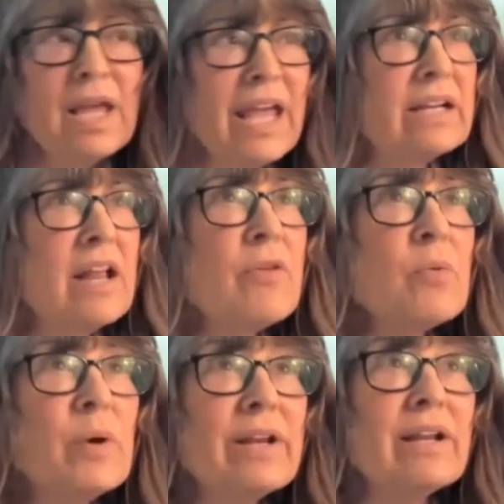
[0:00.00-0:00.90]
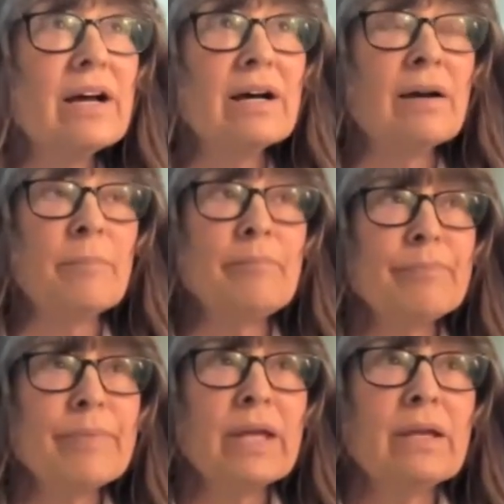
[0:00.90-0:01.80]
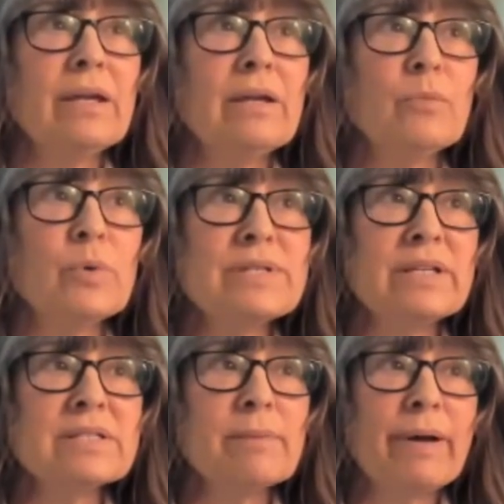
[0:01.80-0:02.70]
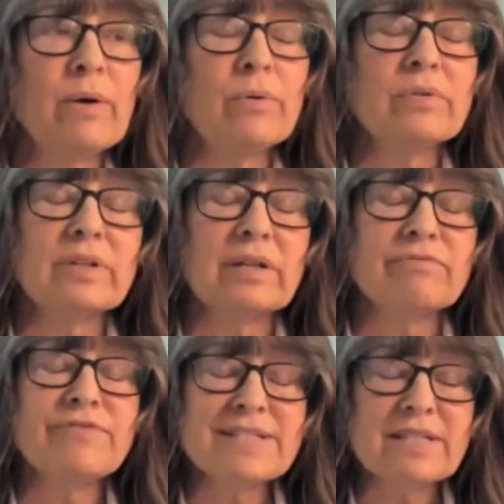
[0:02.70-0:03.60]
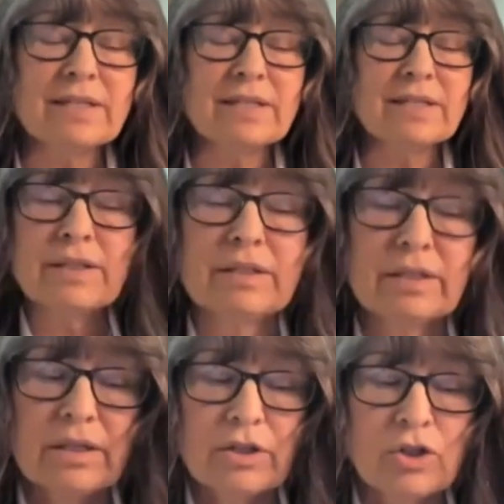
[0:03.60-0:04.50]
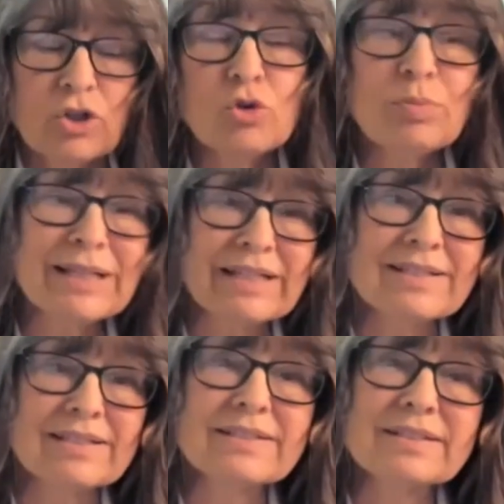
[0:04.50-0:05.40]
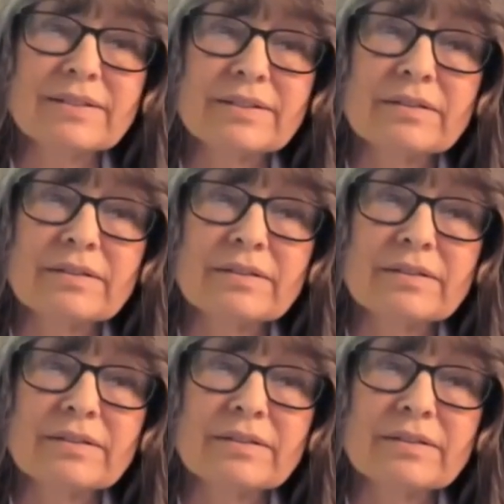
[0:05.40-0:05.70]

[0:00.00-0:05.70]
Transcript: And another one is about visiting new places.